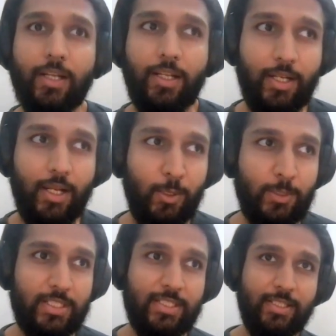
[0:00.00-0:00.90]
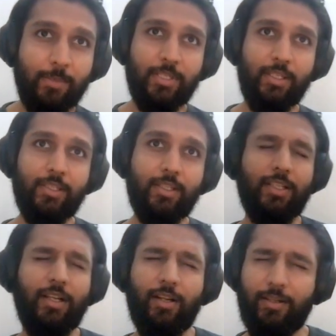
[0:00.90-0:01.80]
Now, this is something that
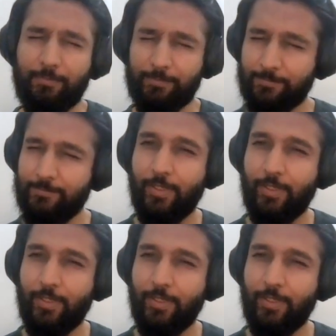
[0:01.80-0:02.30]
um,